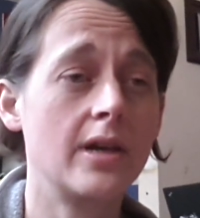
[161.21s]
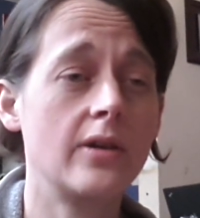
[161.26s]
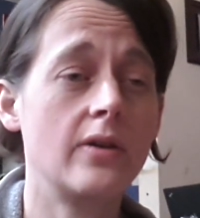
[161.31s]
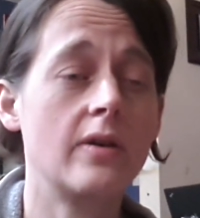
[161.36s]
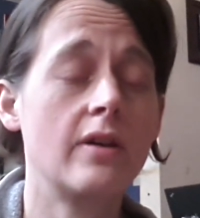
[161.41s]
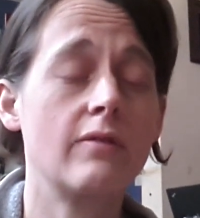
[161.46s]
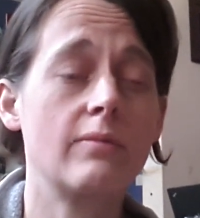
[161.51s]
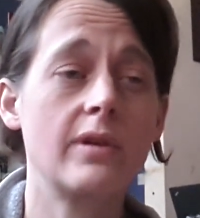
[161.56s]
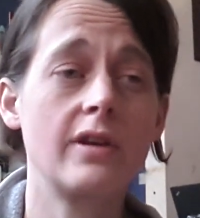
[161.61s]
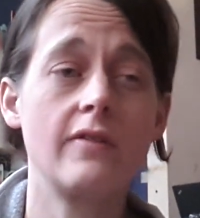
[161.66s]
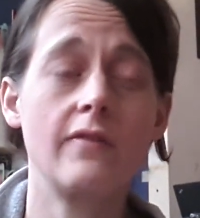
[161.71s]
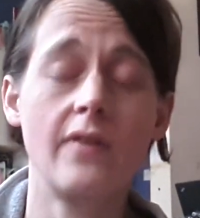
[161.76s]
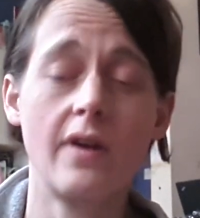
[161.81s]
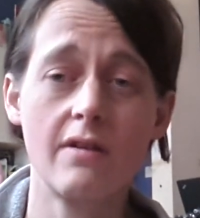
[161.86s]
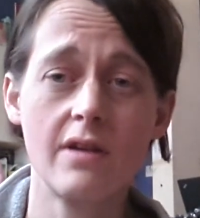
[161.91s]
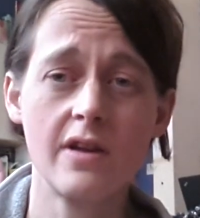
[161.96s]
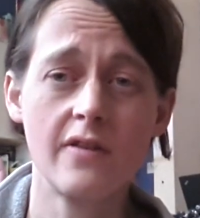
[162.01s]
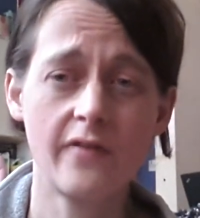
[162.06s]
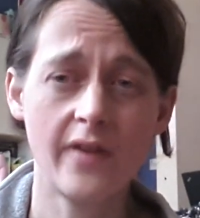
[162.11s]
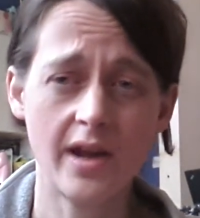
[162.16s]
You have been a
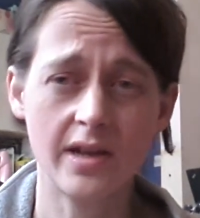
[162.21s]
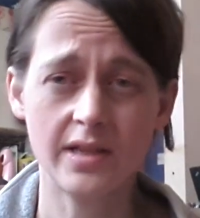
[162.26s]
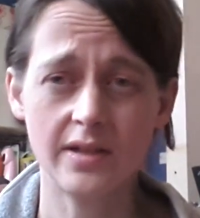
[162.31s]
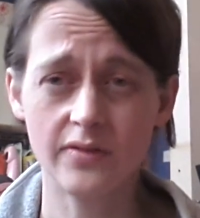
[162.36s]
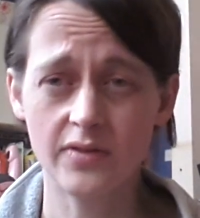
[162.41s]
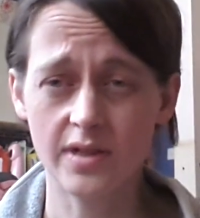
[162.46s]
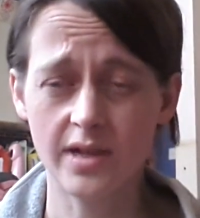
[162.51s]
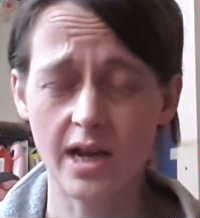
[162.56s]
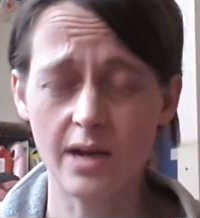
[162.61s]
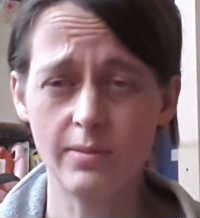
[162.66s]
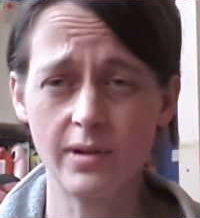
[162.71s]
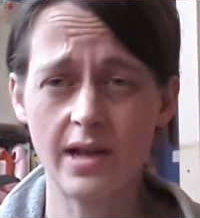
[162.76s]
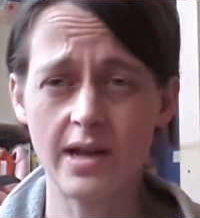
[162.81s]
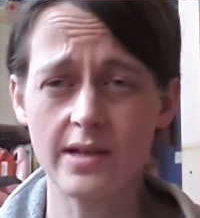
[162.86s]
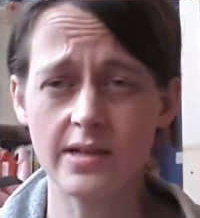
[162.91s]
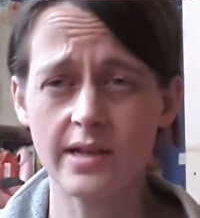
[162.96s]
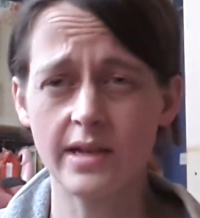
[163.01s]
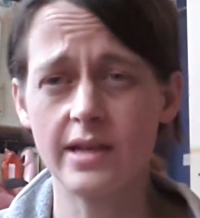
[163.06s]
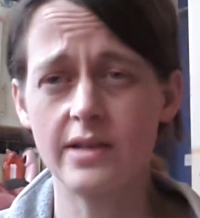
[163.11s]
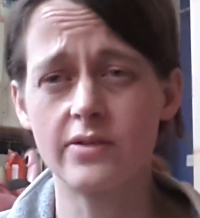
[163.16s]
very effective
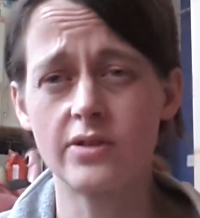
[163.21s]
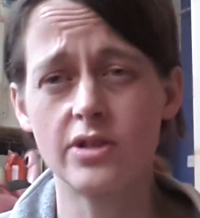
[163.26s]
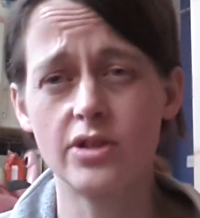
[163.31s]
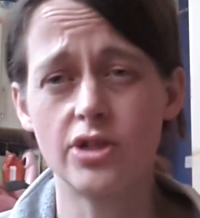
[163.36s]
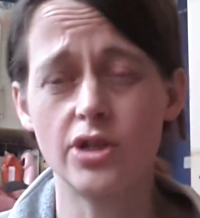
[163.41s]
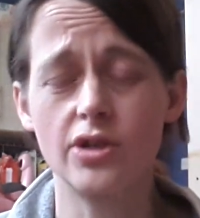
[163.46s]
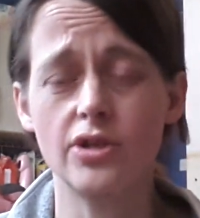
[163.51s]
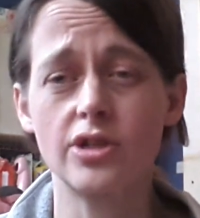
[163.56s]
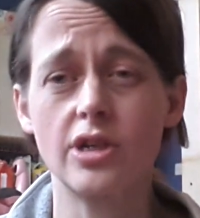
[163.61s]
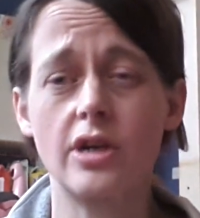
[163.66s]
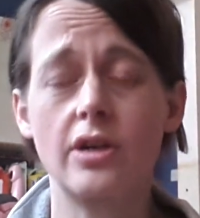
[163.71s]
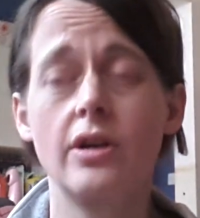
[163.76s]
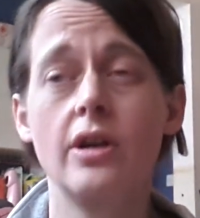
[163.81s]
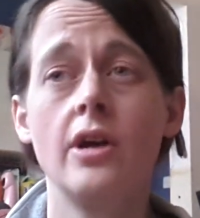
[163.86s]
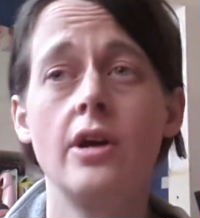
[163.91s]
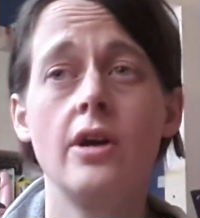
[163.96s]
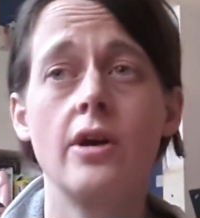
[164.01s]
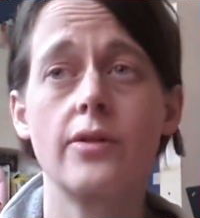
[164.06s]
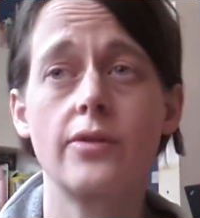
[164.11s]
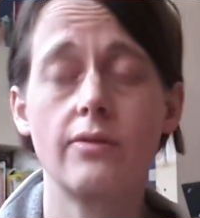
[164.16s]
stabilising institution
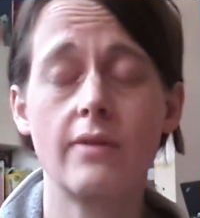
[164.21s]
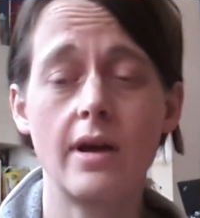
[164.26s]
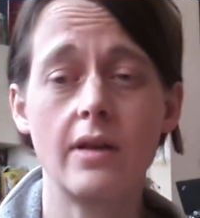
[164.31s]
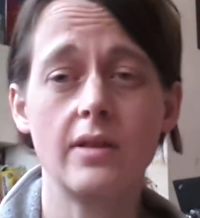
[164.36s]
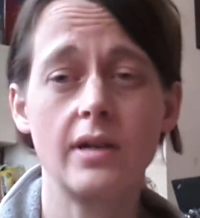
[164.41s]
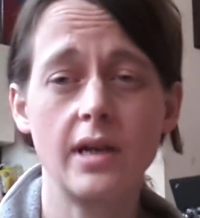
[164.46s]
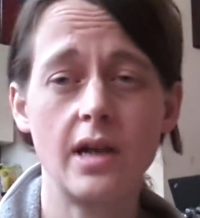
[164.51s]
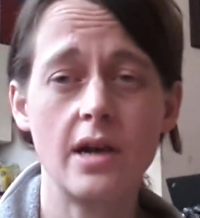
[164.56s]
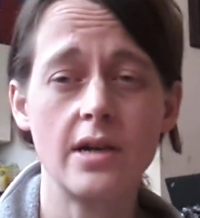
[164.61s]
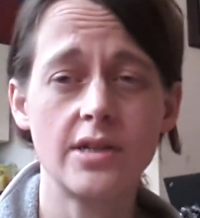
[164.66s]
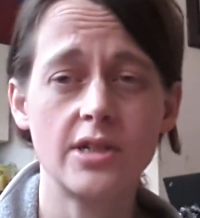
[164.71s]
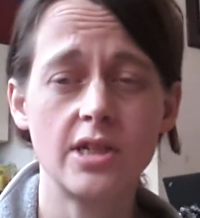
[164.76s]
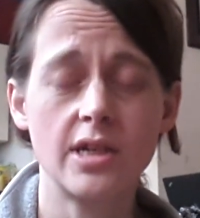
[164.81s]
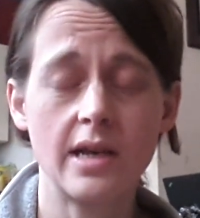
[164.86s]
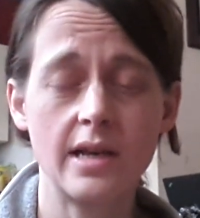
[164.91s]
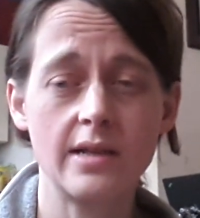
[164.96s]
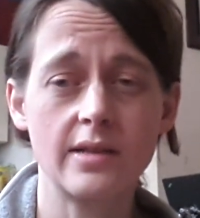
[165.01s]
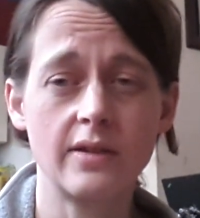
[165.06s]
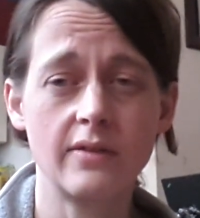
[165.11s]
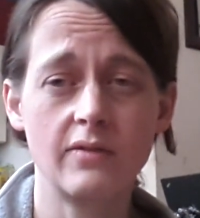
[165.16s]
throughout the last
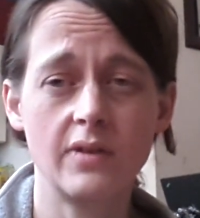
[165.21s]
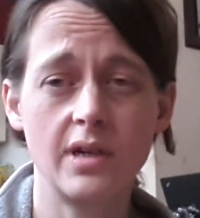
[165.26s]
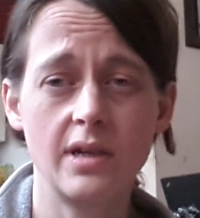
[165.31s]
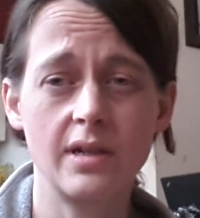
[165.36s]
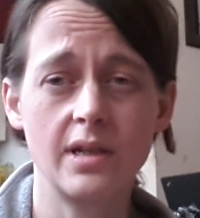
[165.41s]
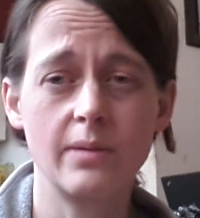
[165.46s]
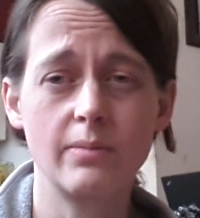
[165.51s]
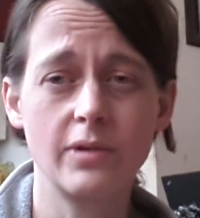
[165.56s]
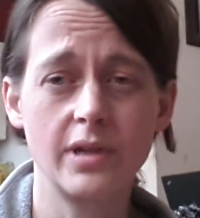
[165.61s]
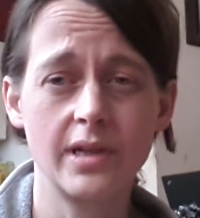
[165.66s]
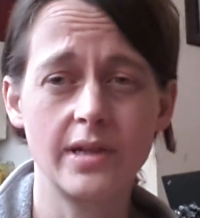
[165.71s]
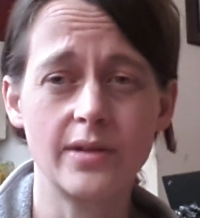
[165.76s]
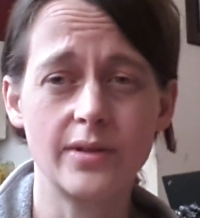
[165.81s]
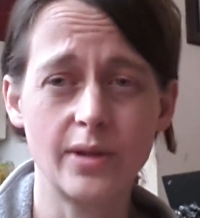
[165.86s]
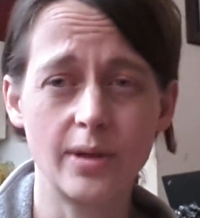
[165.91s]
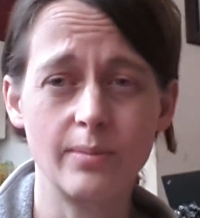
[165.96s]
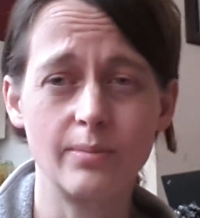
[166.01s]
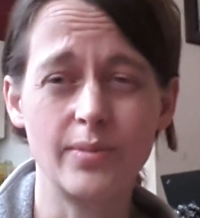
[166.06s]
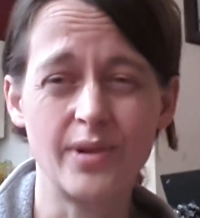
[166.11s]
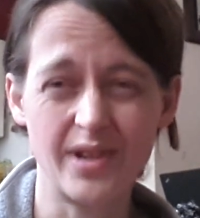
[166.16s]
years of
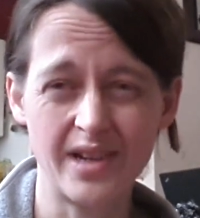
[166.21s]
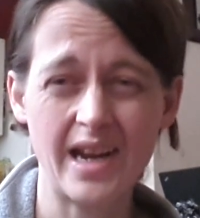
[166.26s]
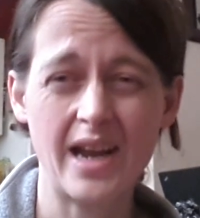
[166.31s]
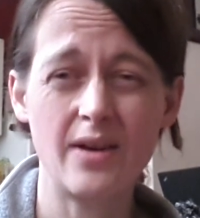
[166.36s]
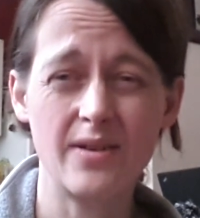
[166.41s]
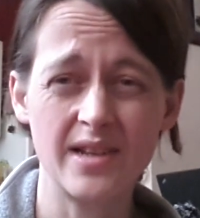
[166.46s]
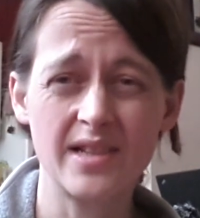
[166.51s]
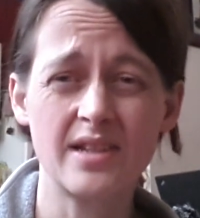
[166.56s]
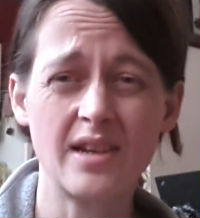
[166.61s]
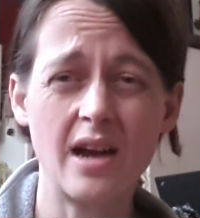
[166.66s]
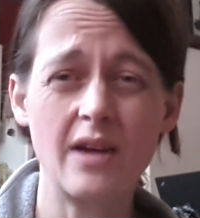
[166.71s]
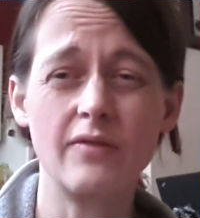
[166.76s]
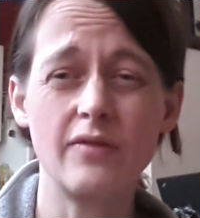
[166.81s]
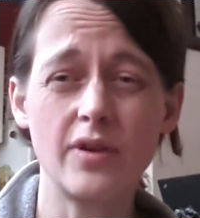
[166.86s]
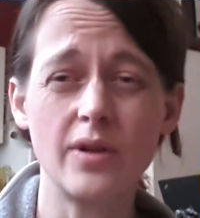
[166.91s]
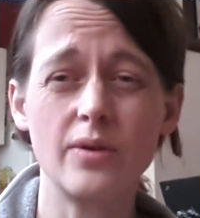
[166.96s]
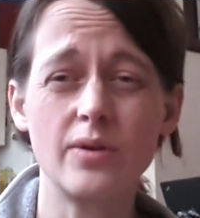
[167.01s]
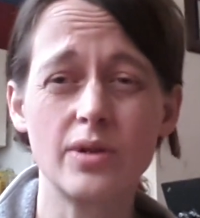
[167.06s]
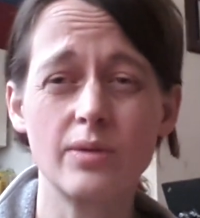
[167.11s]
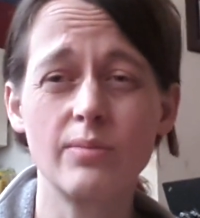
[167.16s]
neoliberalism, but now it's time for
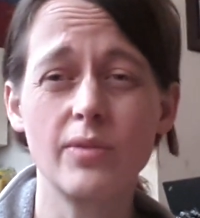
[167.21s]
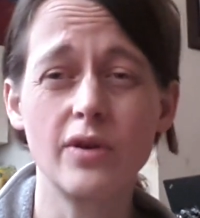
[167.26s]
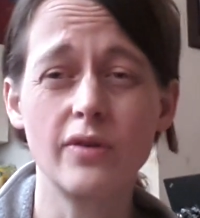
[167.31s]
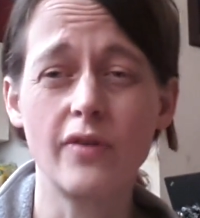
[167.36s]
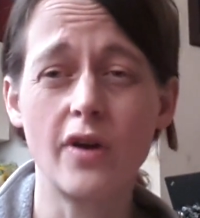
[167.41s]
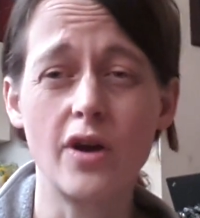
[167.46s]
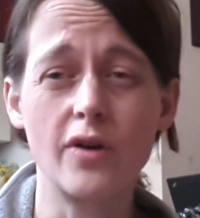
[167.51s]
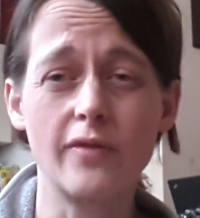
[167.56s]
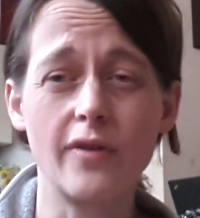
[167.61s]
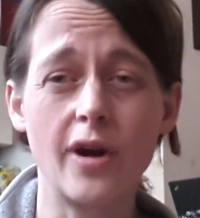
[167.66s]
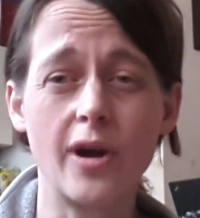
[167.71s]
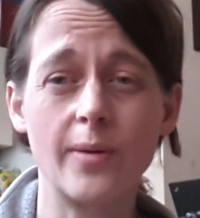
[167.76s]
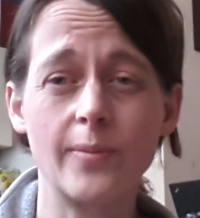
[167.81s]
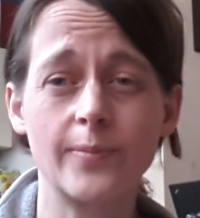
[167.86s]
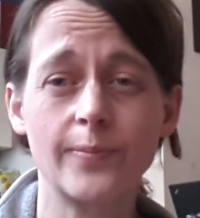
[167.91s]
you to move over.